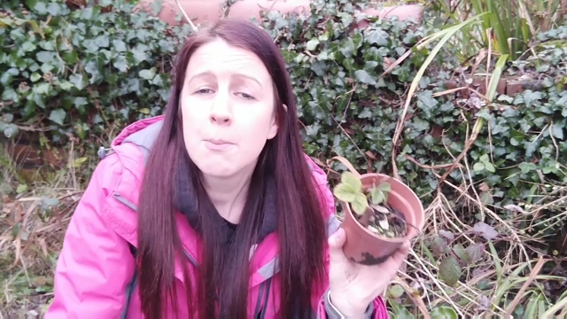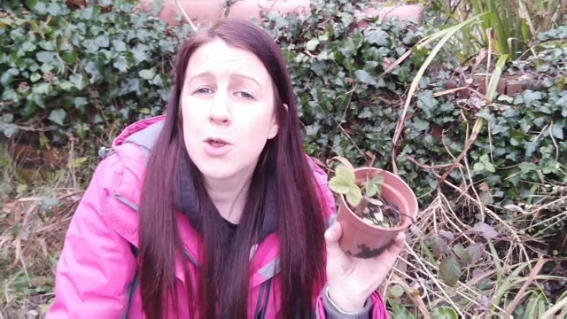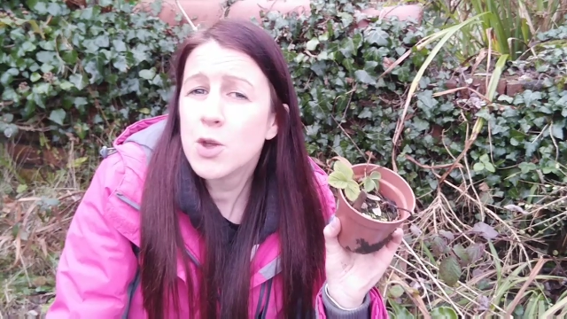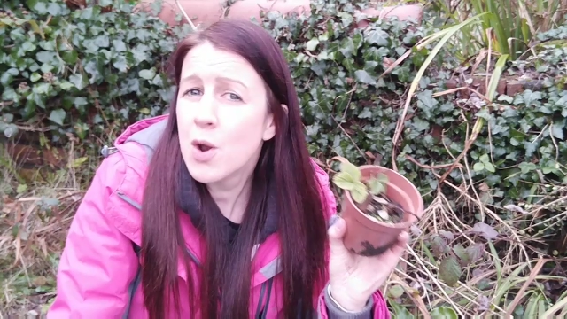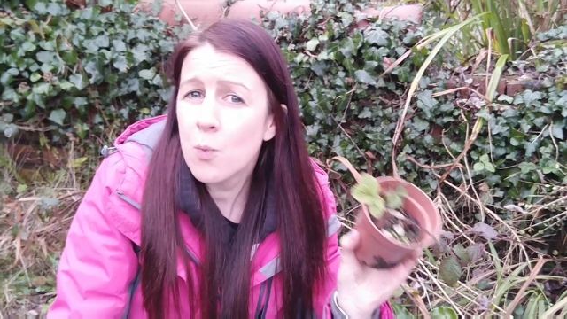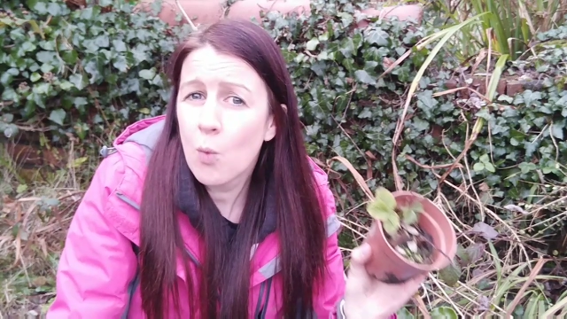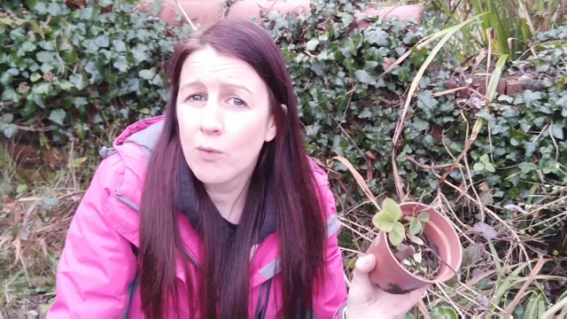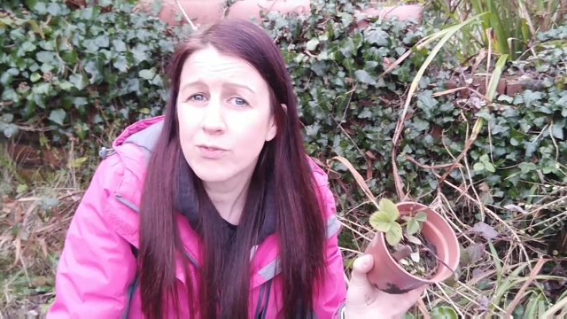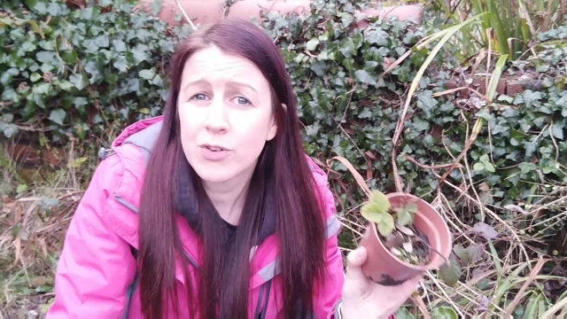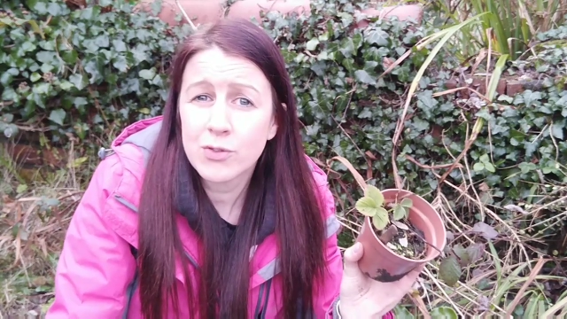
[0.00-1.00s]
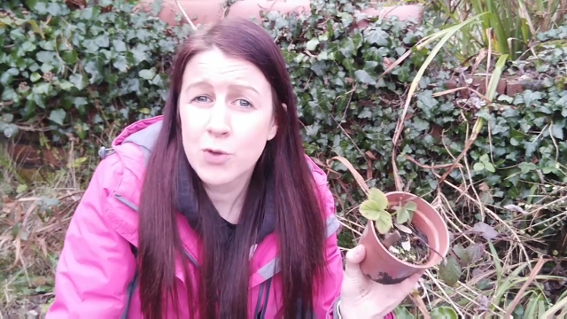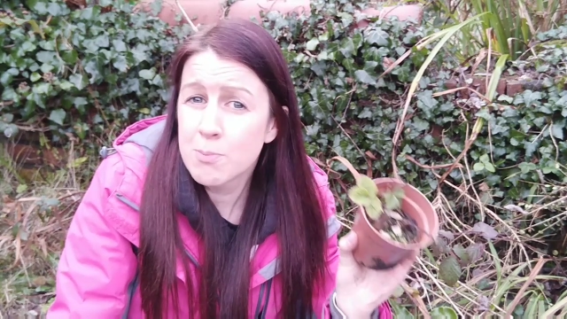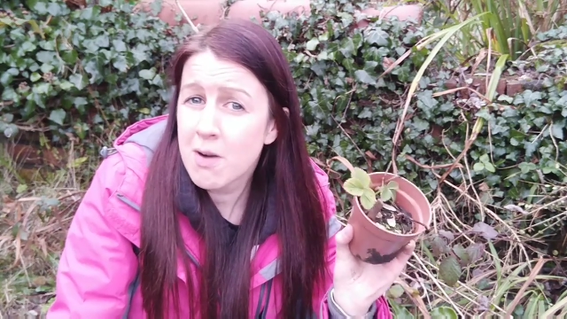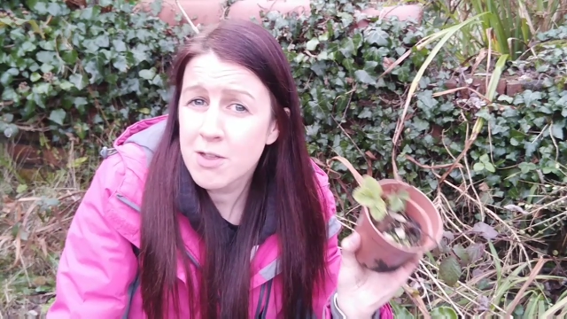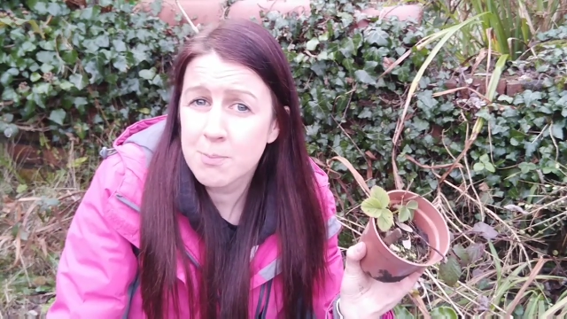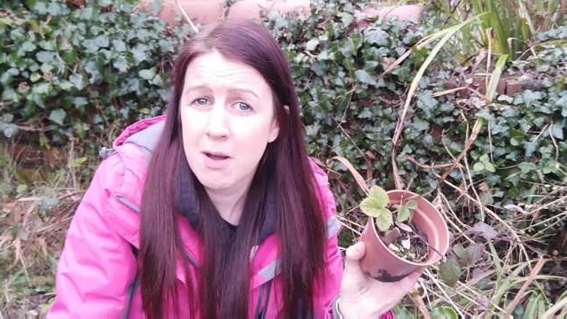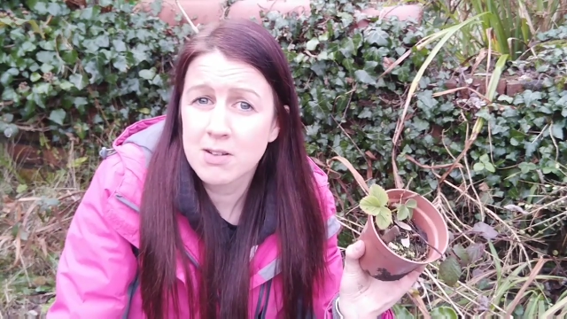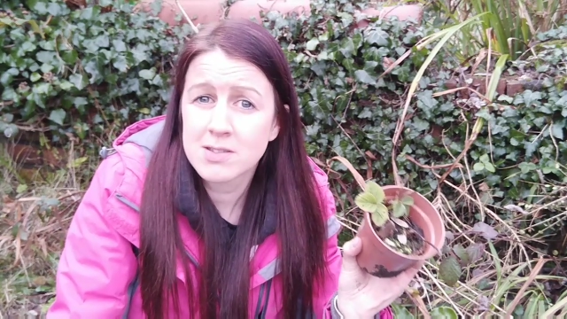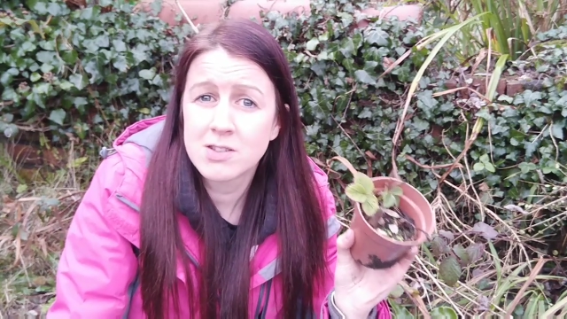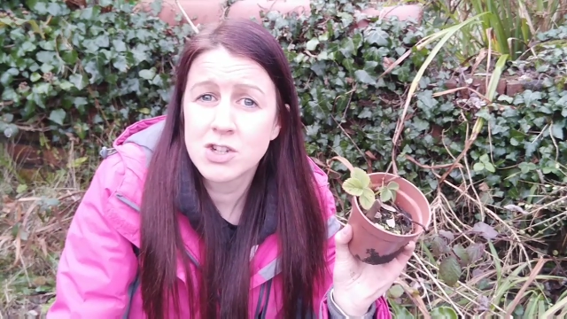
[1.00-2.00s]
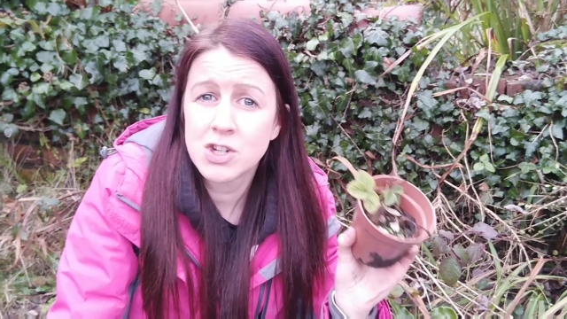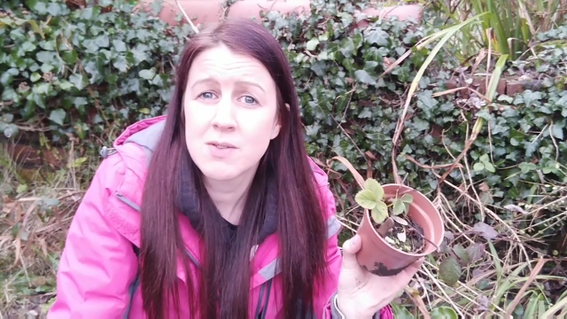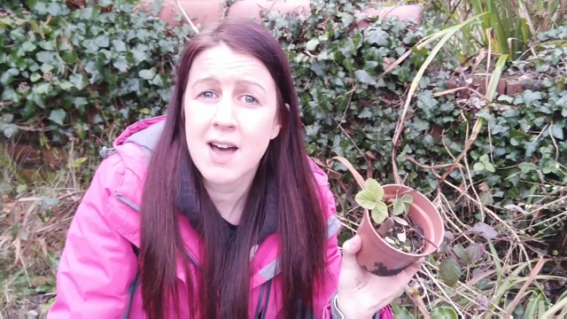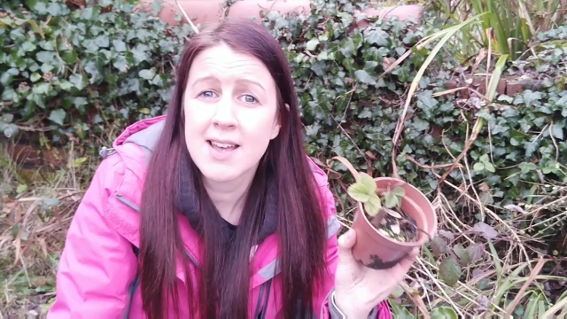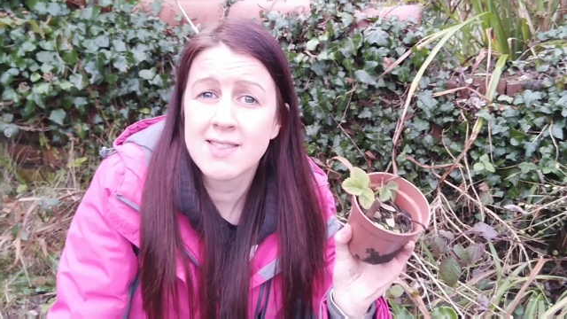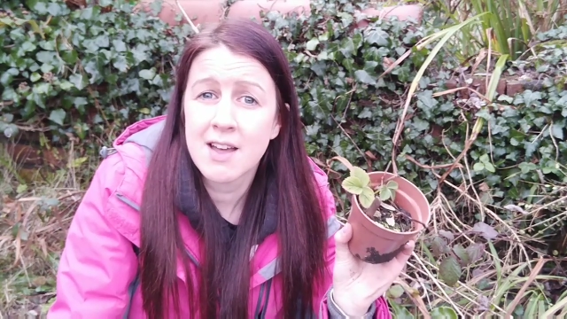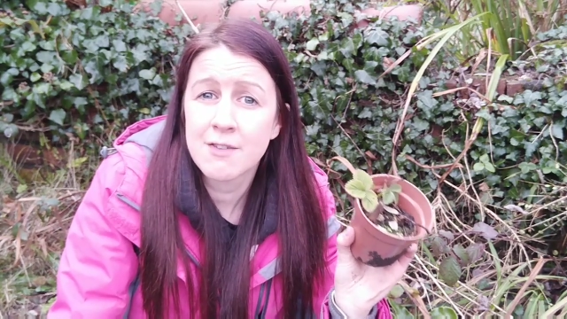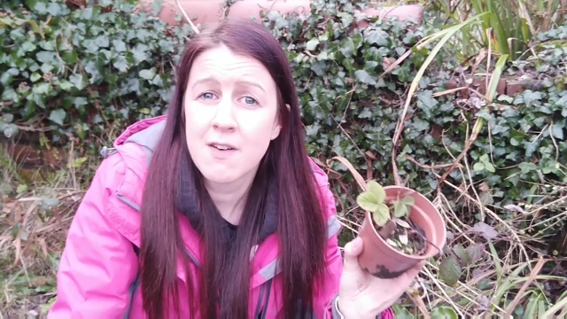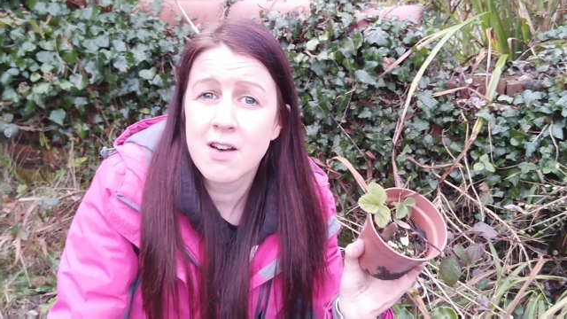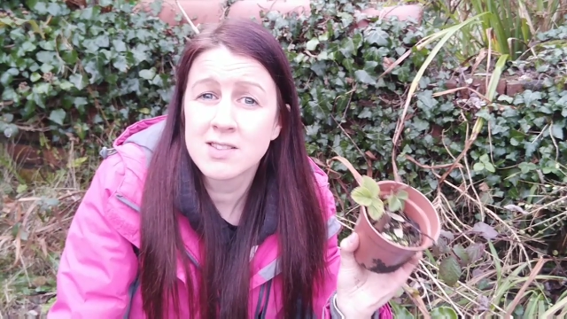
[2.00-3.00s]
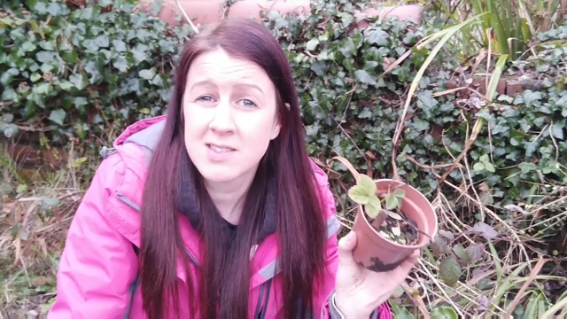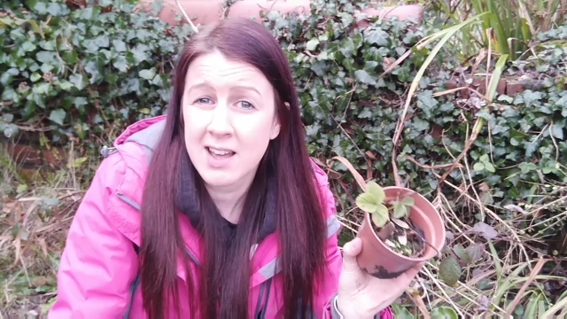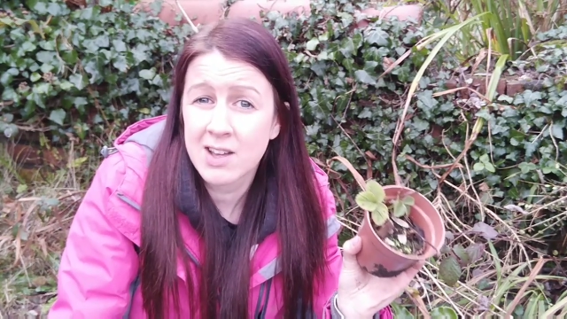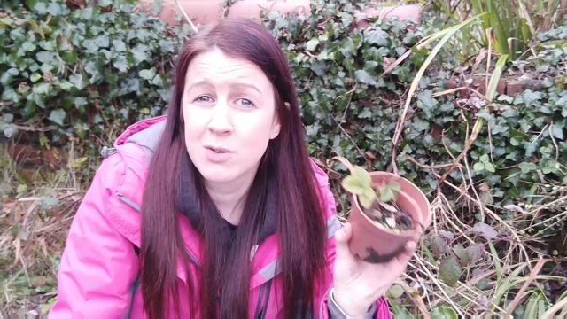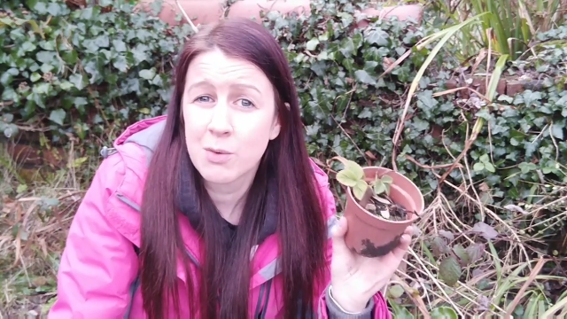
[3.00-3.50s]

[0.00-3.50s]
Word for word: But you don't want your mother plants to do that in their first, second,